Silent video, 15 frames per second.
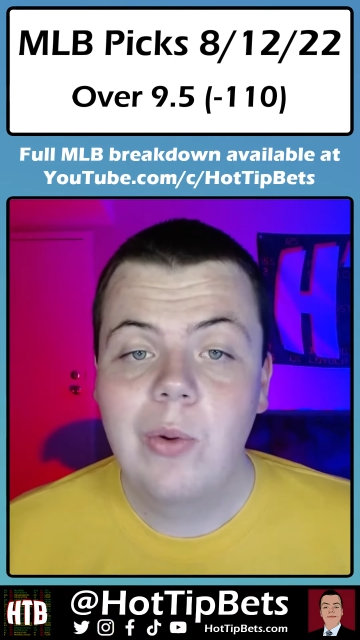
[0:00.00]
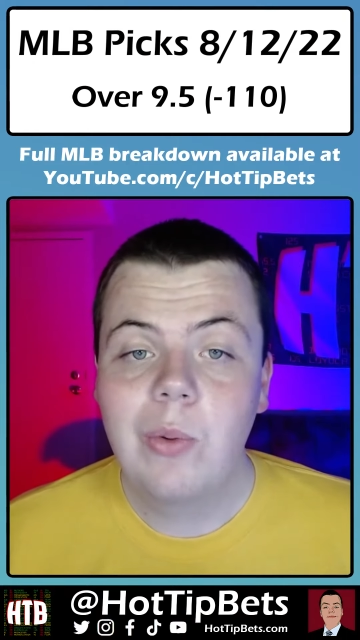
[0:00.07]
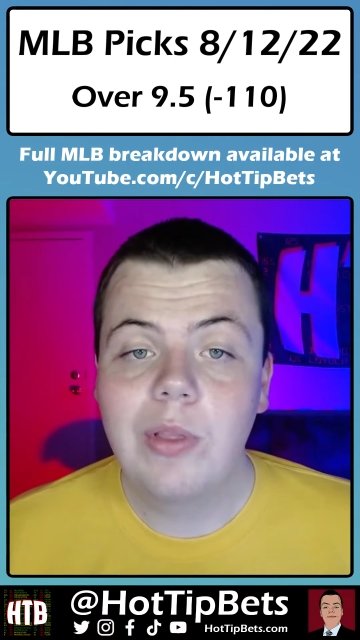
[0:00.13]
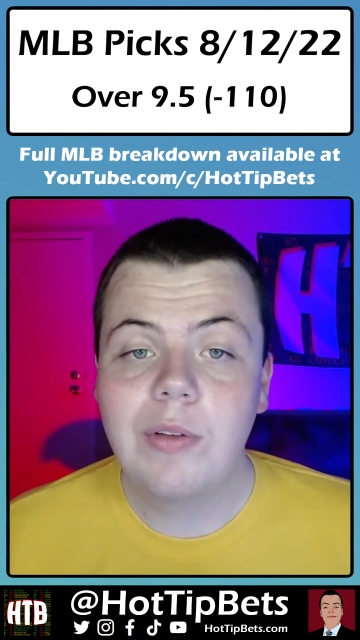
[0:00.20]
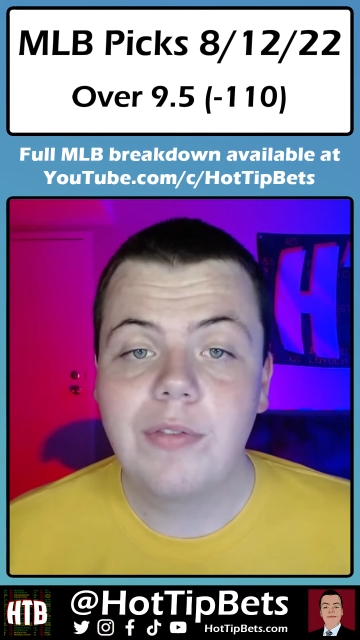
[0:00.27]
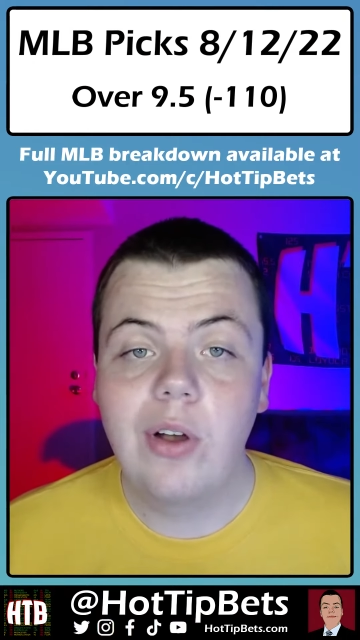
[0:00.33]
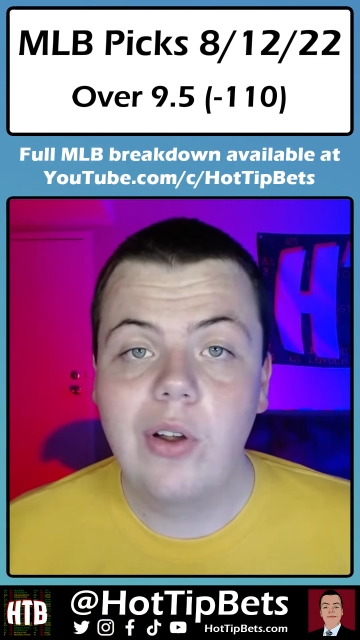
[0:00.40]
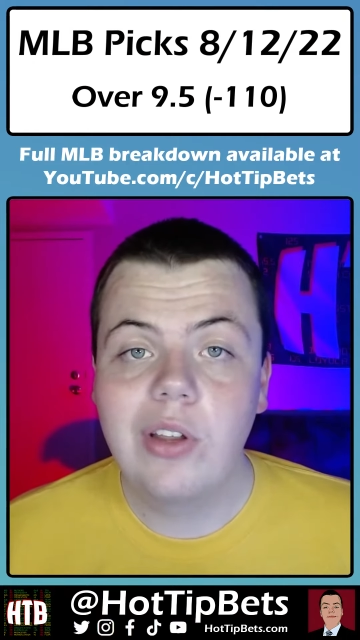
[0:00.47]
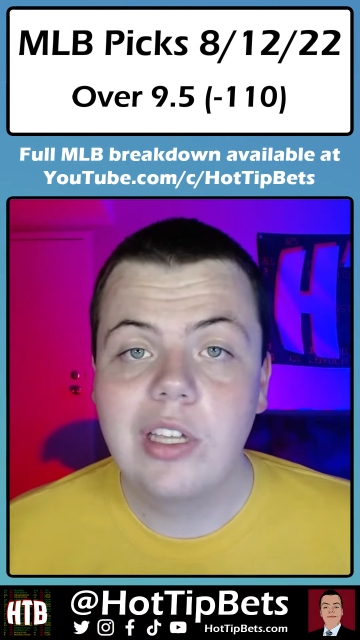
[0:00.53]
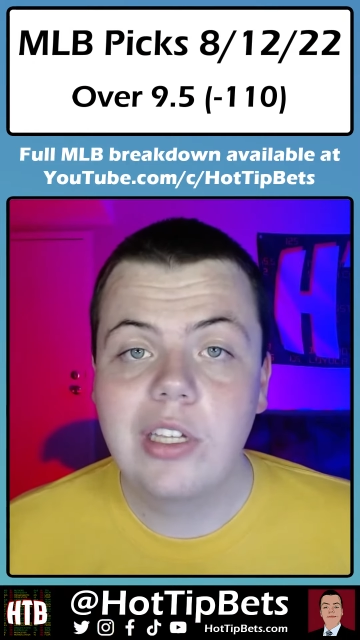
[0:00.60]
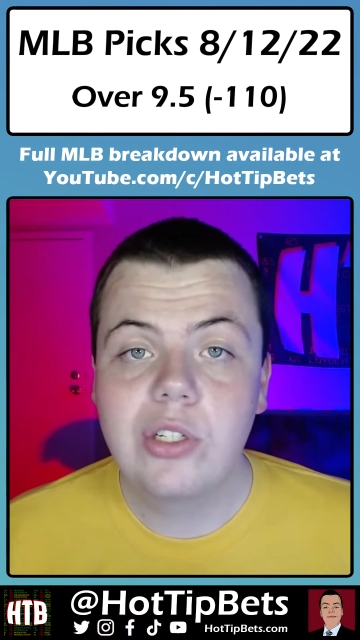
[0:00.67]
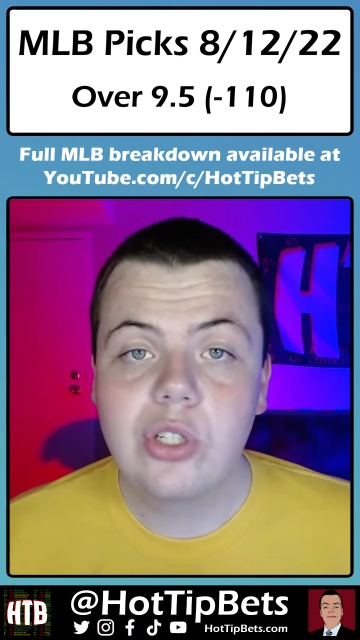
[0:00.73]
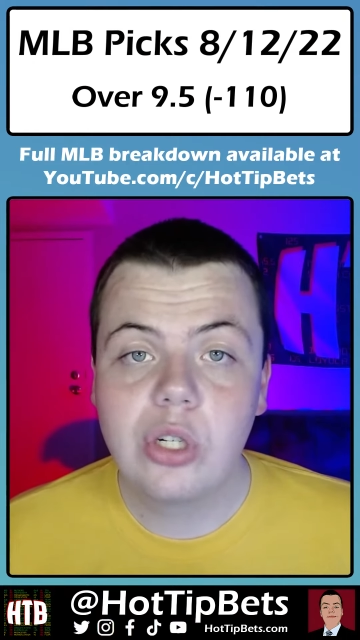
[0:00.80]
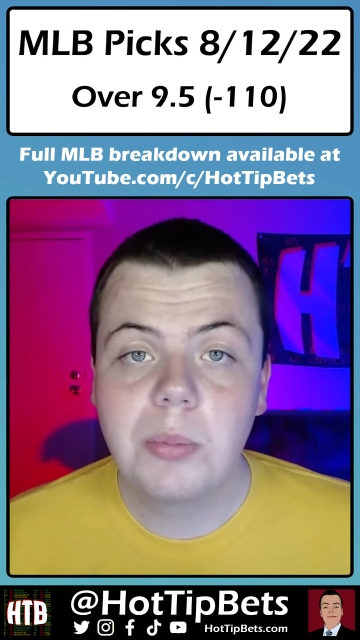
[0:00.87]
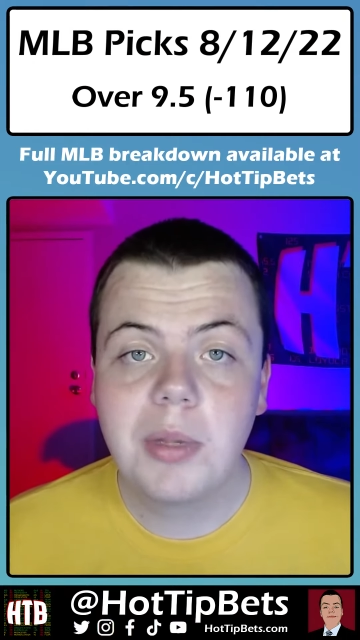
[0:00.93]
with Eovaldi
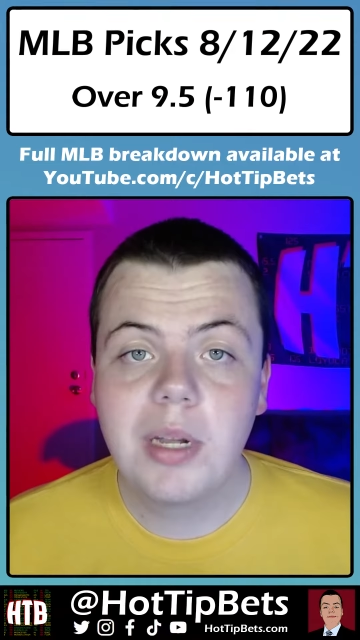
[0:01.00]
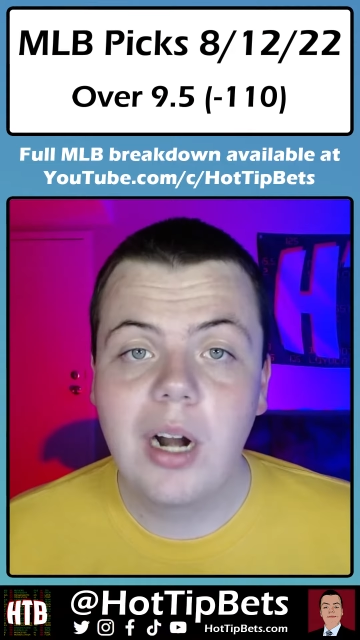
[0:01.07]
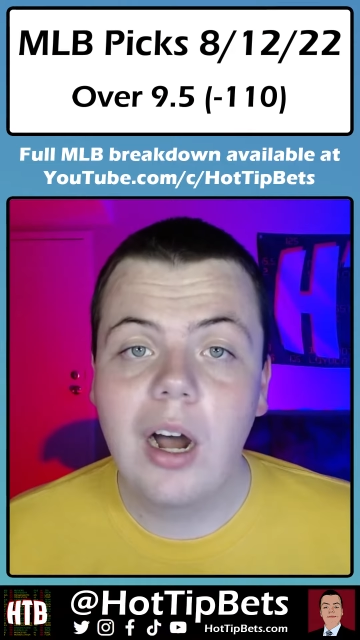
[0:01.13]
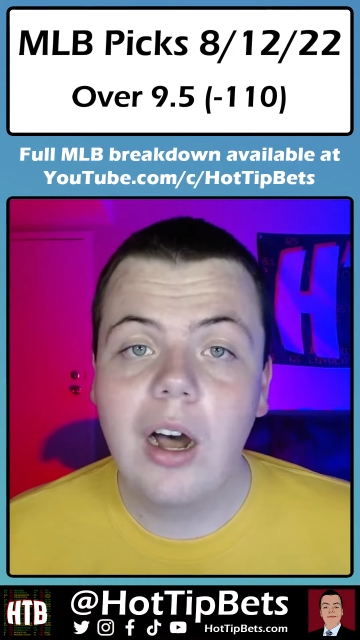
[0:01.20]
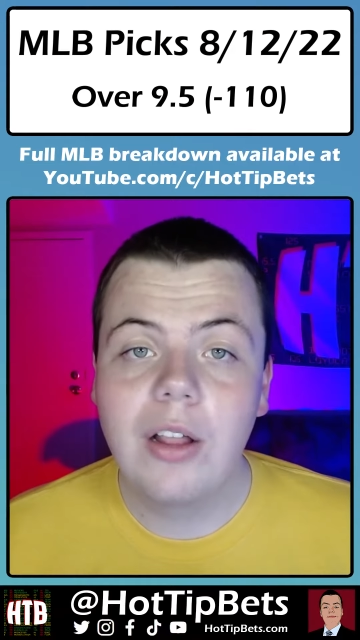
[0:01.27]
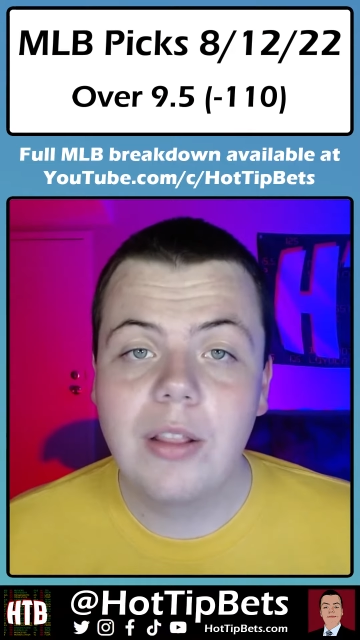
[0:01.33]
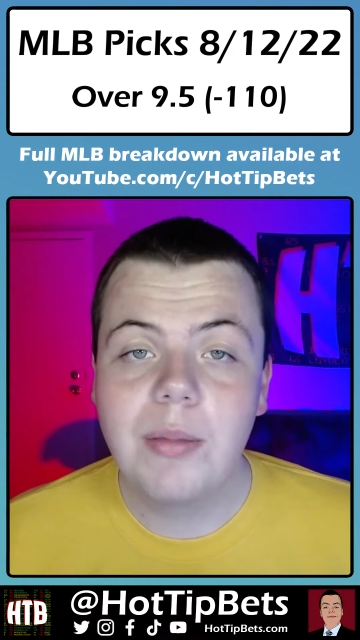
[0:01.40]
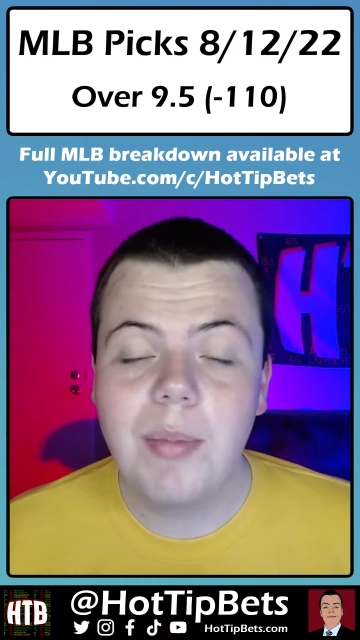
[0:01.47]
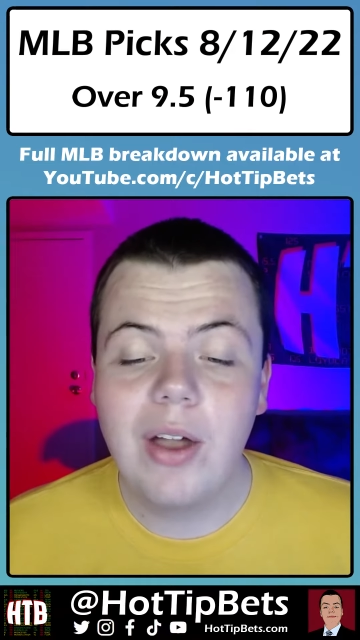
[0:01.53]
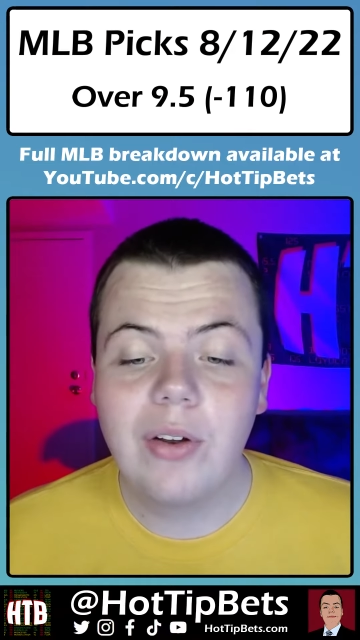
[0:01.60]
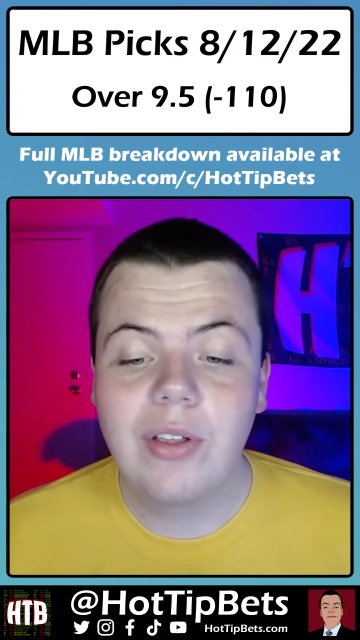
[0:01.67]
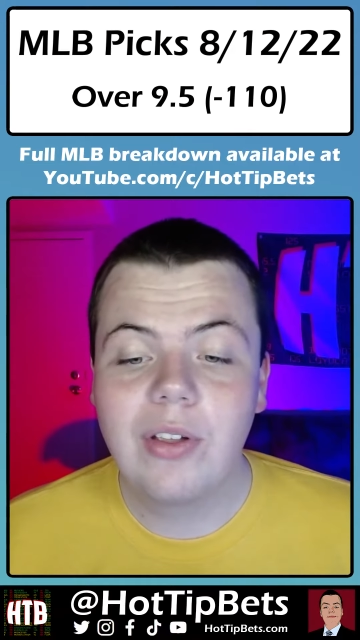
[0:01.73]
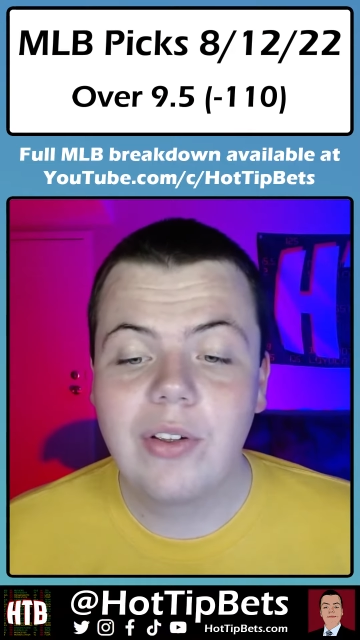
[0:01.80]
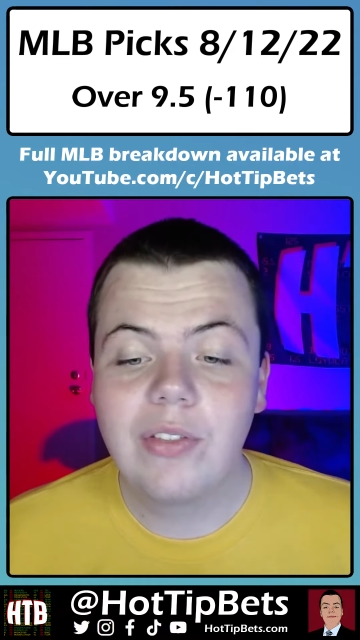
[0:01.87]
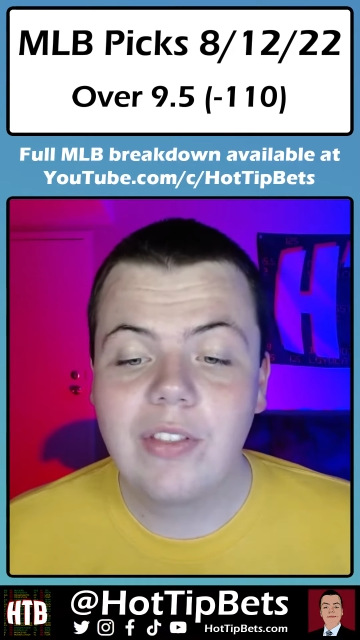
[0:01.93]
and German on the
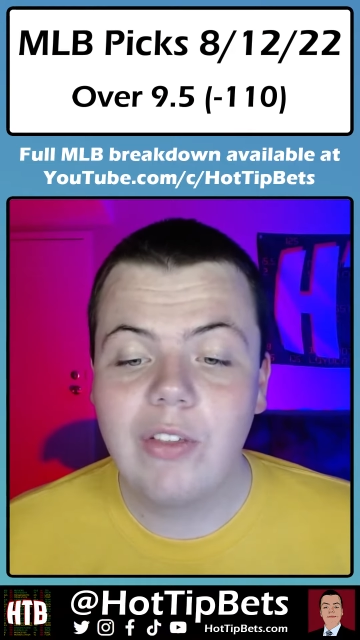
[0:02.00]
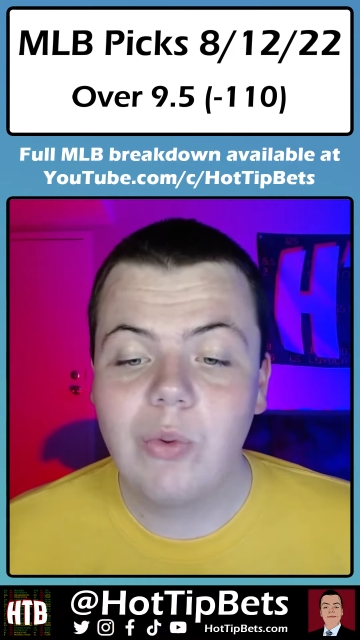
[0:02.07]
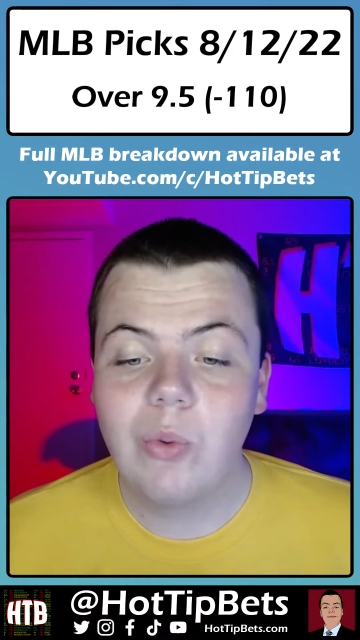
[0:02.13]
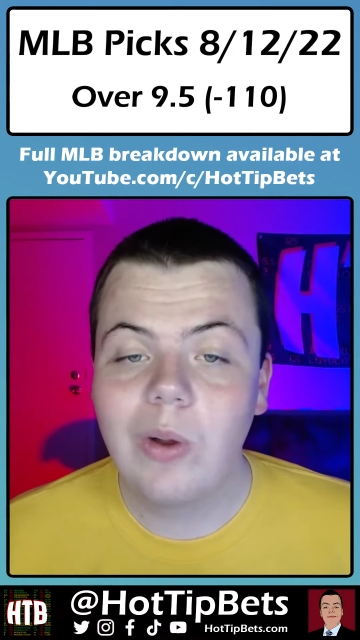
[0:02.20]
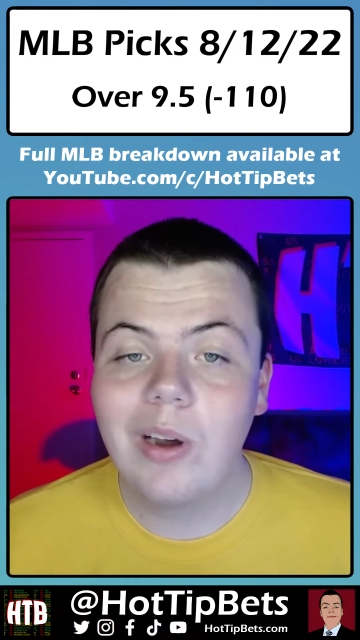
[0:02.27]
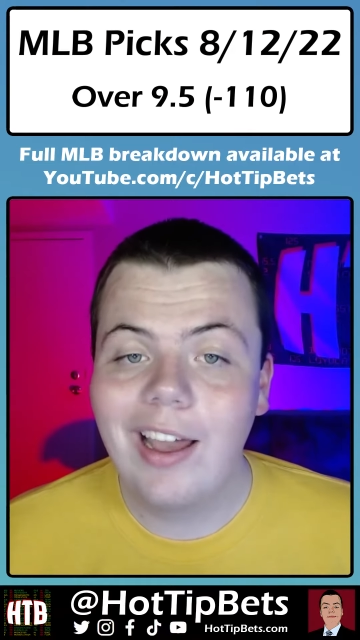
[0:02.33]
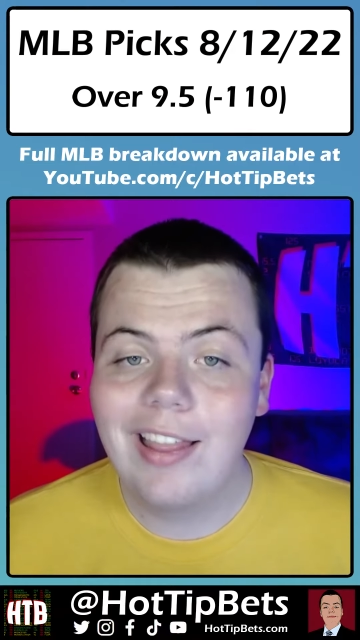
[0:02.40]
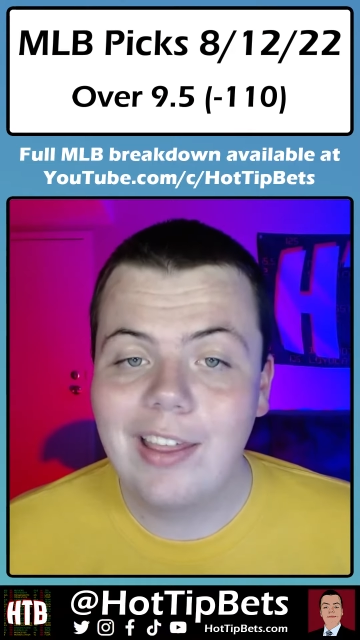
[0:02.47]
mound here in this one,